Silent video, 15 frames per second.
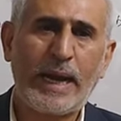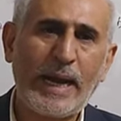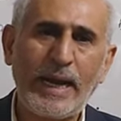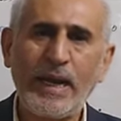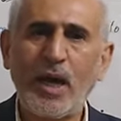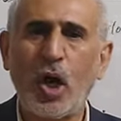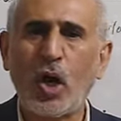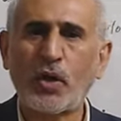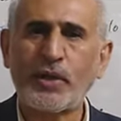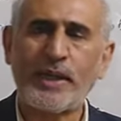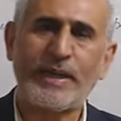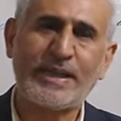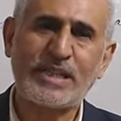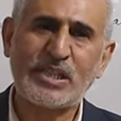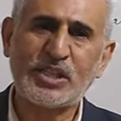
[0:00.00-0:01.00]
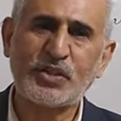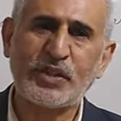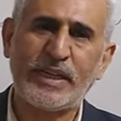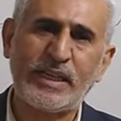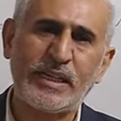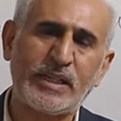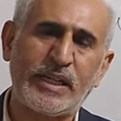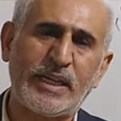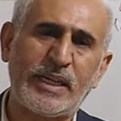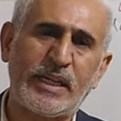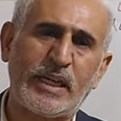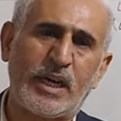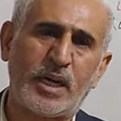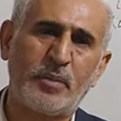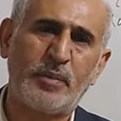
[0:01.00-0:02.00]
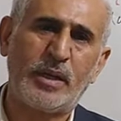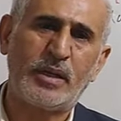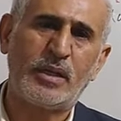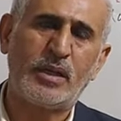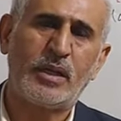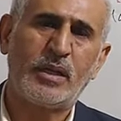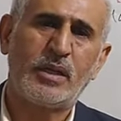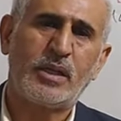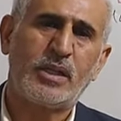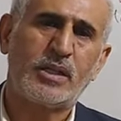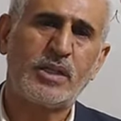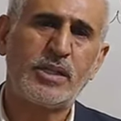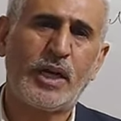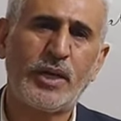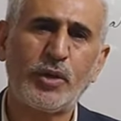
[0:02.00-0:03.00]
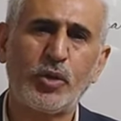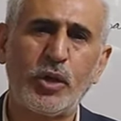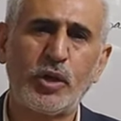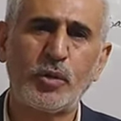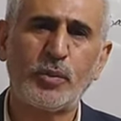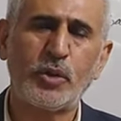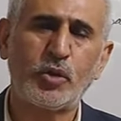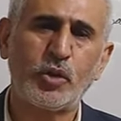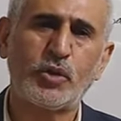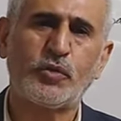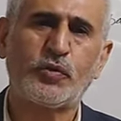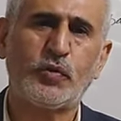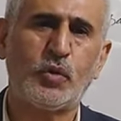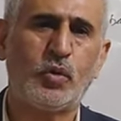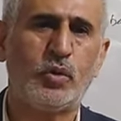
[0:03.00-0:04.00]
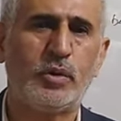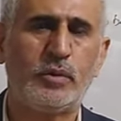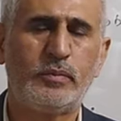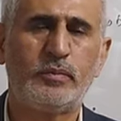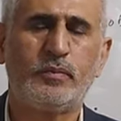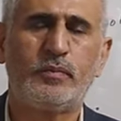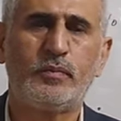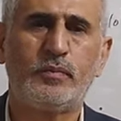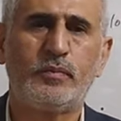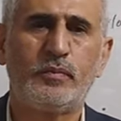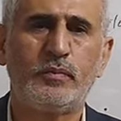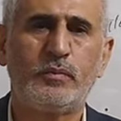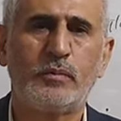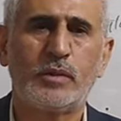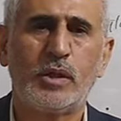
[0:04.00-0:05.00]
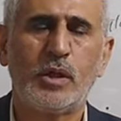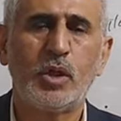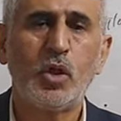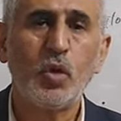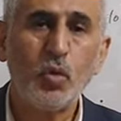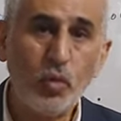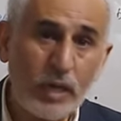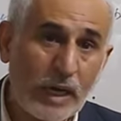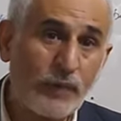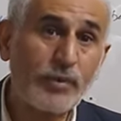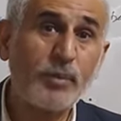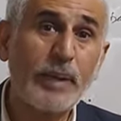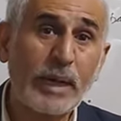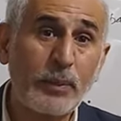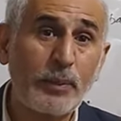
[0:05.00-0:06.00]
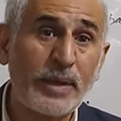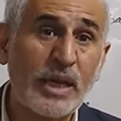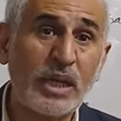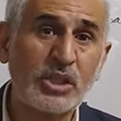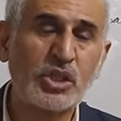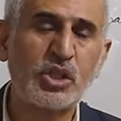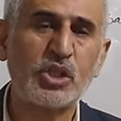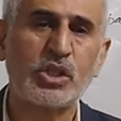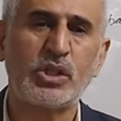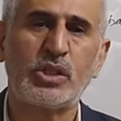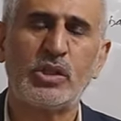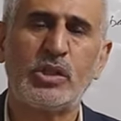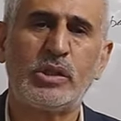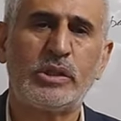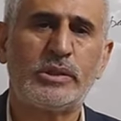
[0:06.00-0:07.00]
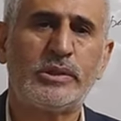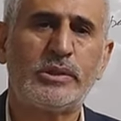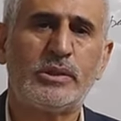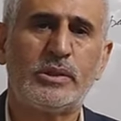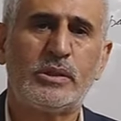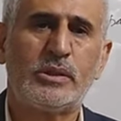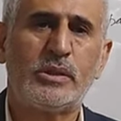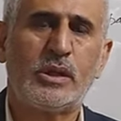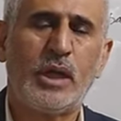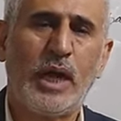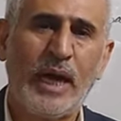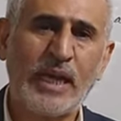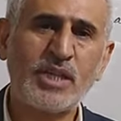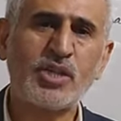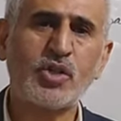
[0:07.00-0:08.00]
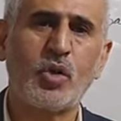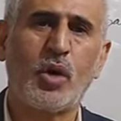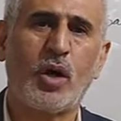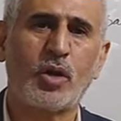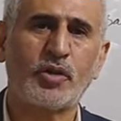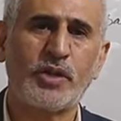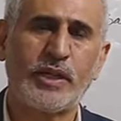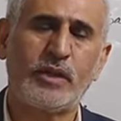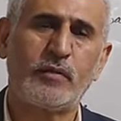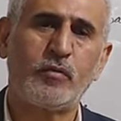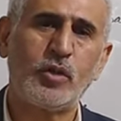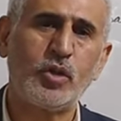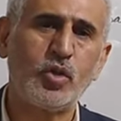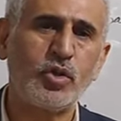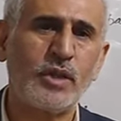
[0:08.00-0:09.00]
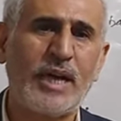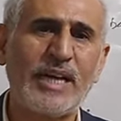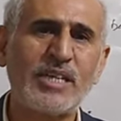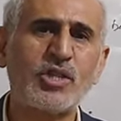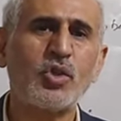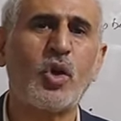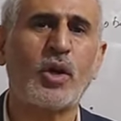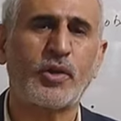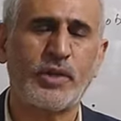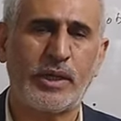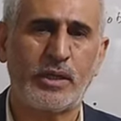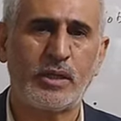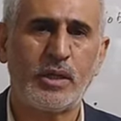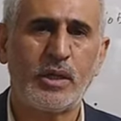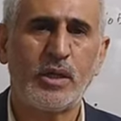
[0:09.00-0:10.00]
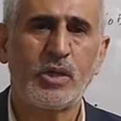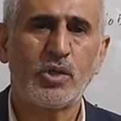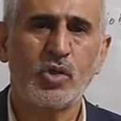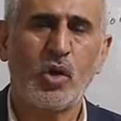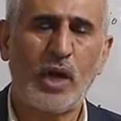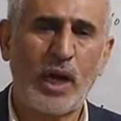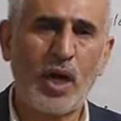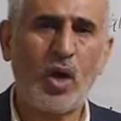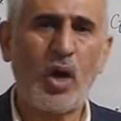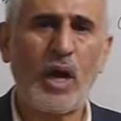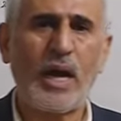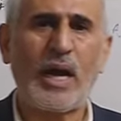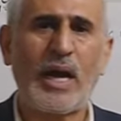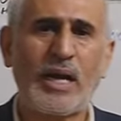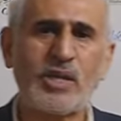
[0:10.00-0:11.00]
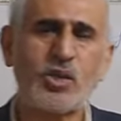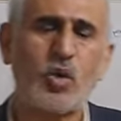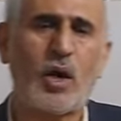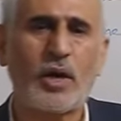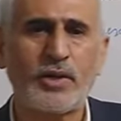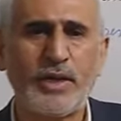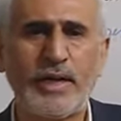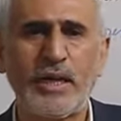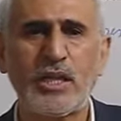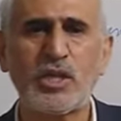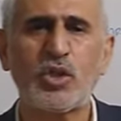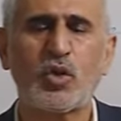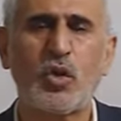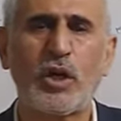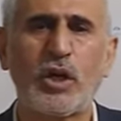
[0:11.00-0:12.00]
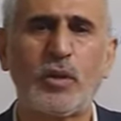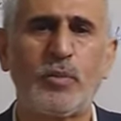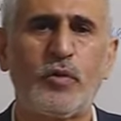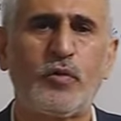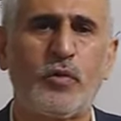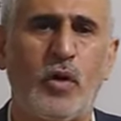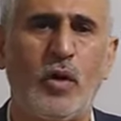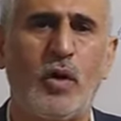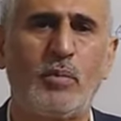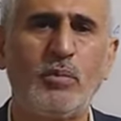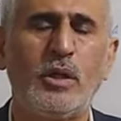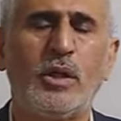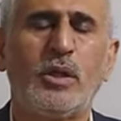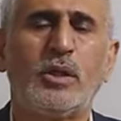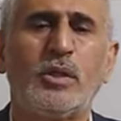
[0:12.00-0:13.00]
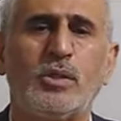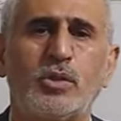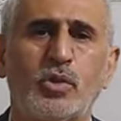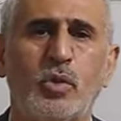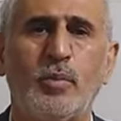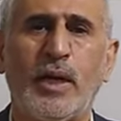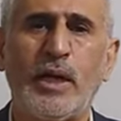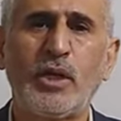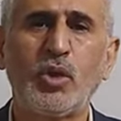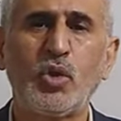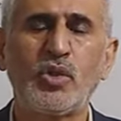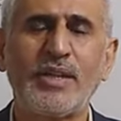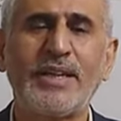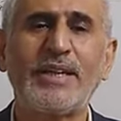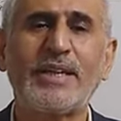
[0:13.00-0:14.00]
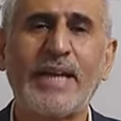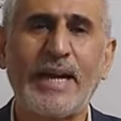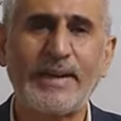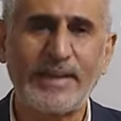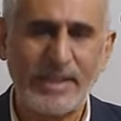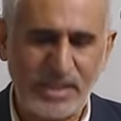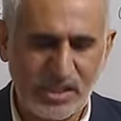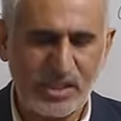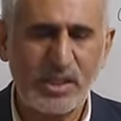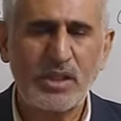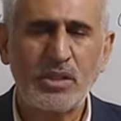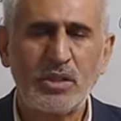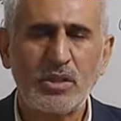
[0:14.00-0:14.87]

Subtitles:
N-octane, straight chain carbon, is not going to be good fuel. We have to make branch isooctane. We use isooctane. So how isooctane is going to be formed? So by using catalyst.